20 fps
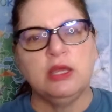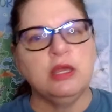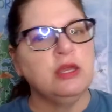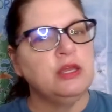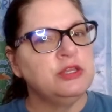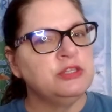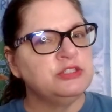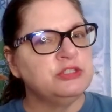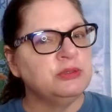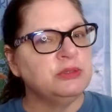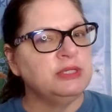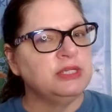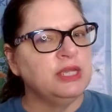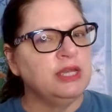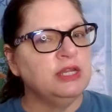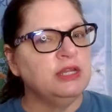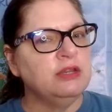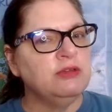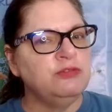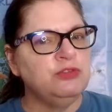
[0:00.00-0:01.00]
So
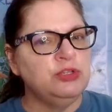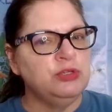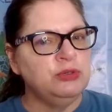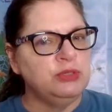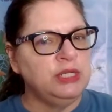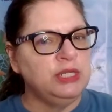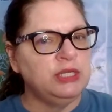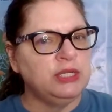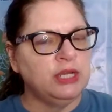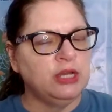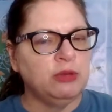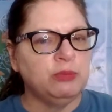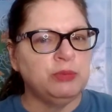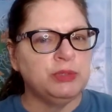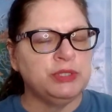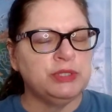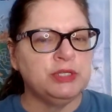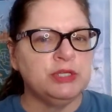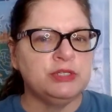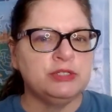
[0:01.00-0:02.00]
again, if you need help with
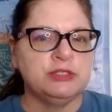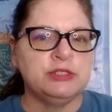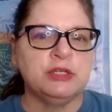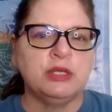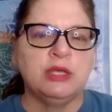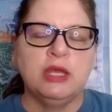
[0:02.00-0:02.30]
this,